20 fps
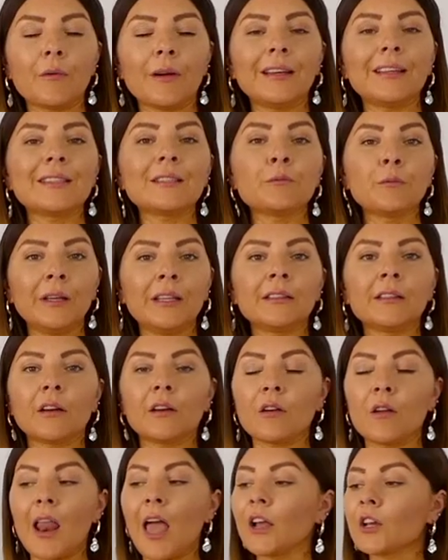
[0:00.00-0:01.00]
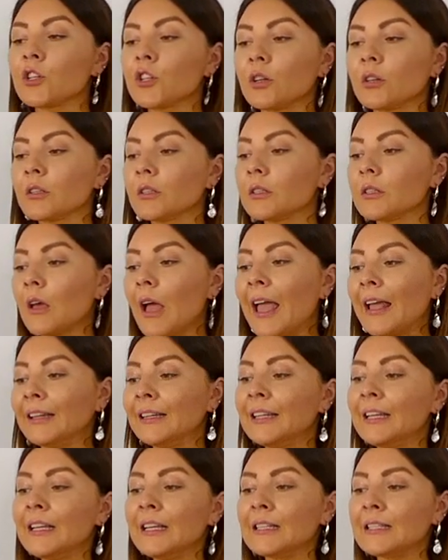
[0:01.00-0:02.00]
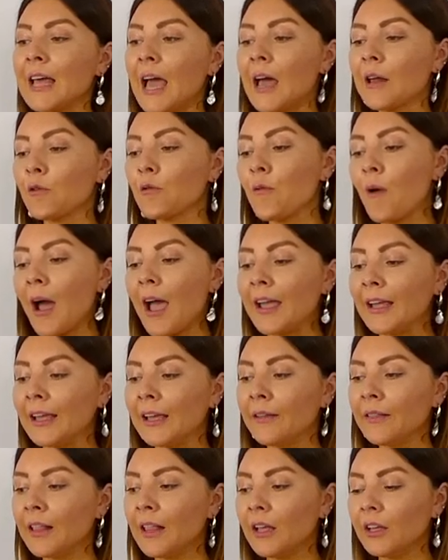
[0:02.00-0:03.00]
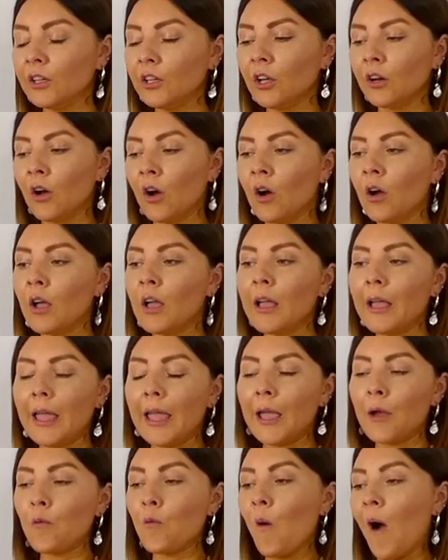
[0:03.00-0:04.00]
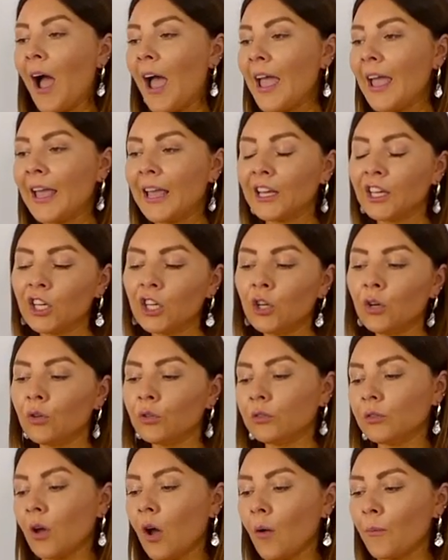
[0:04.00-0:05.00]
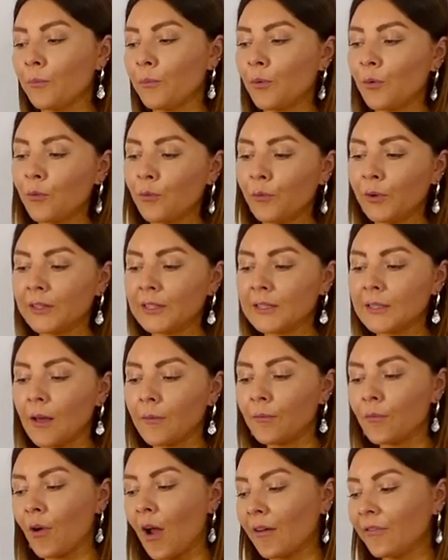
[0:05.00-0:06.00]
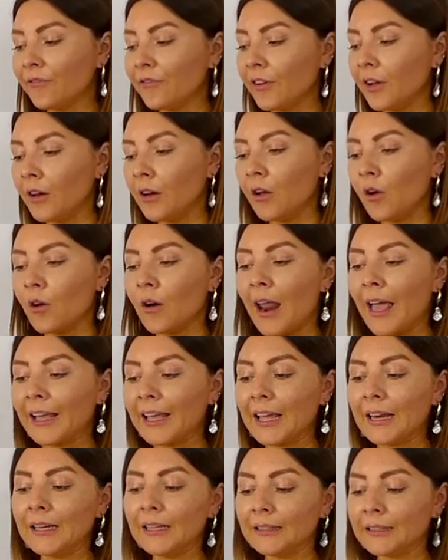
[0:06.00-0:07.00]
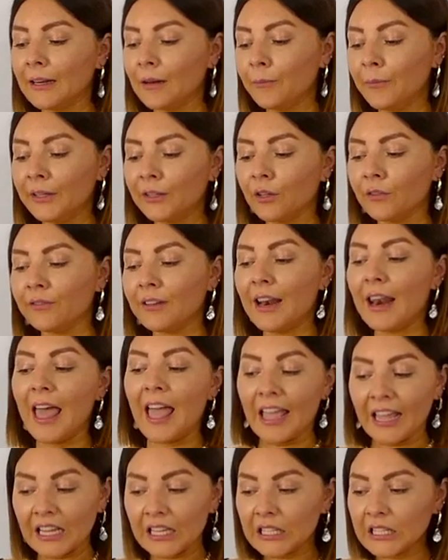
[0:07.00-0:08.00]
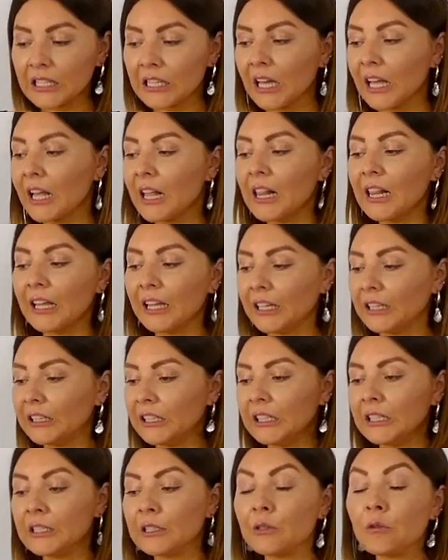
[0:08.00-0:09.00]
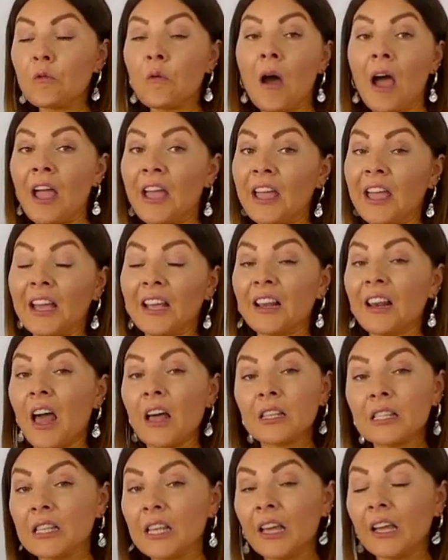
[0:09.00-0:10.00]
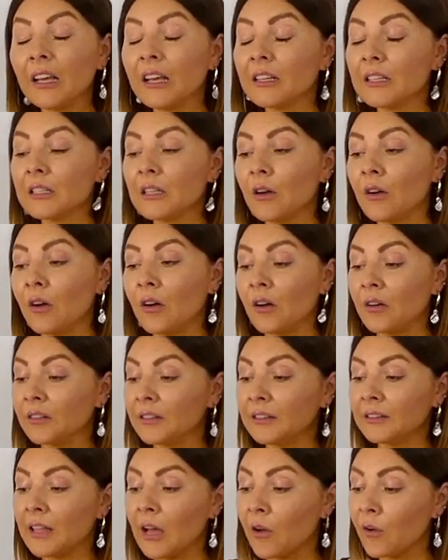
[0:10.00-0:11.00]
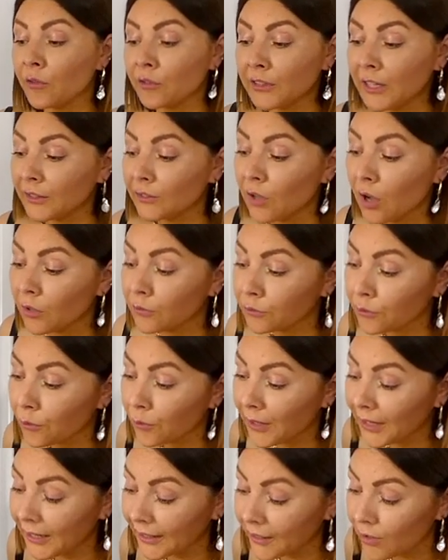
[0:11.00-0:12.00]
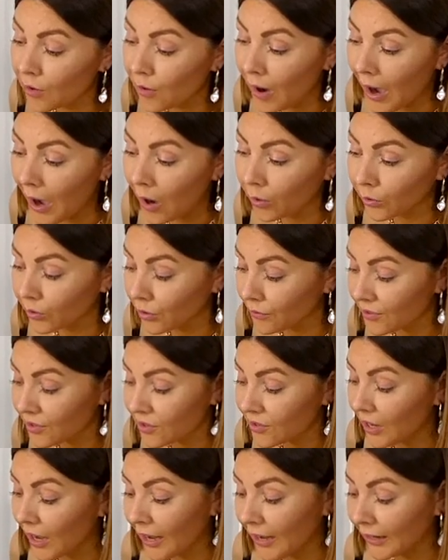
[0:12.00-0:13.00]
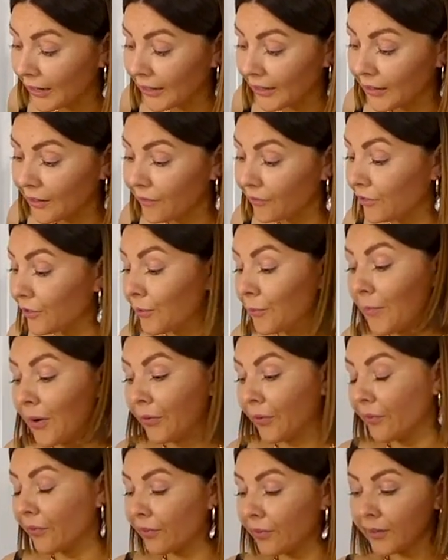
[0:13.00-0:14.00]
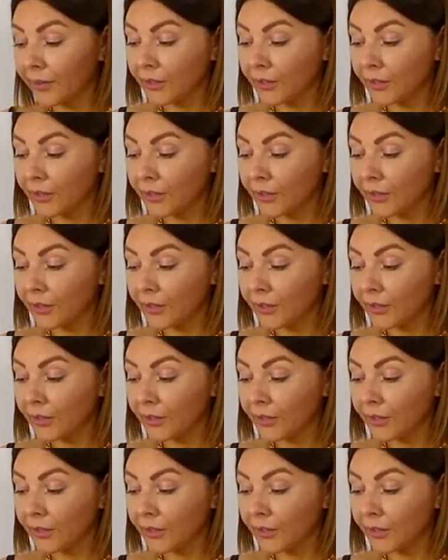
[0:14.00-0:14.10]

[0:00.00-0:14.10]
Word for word: when it's winter collections and these are quite you know a white cute top with some ruffle or like a little bit of a lace it is quite a classic so they don't really go out of style in a few months